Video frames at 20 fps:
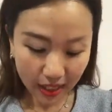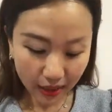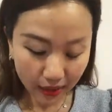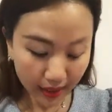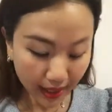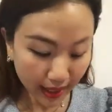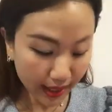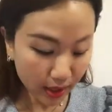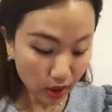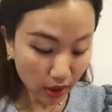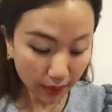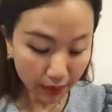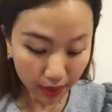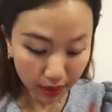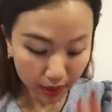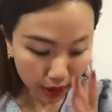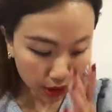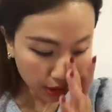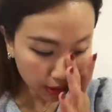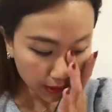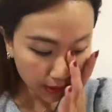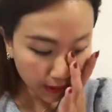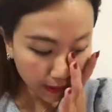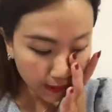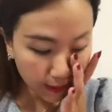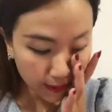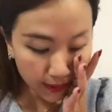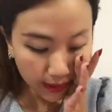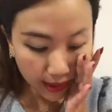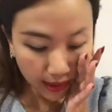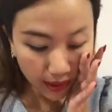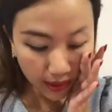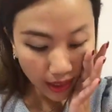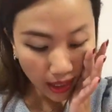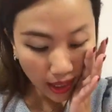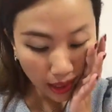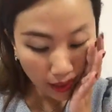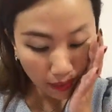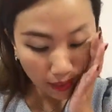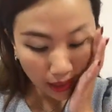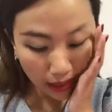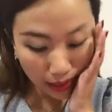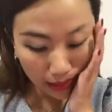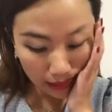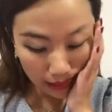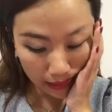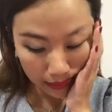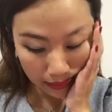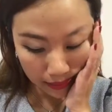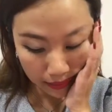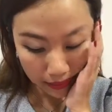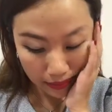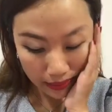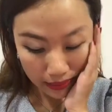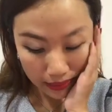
Okay, so I'm going to show you all today how I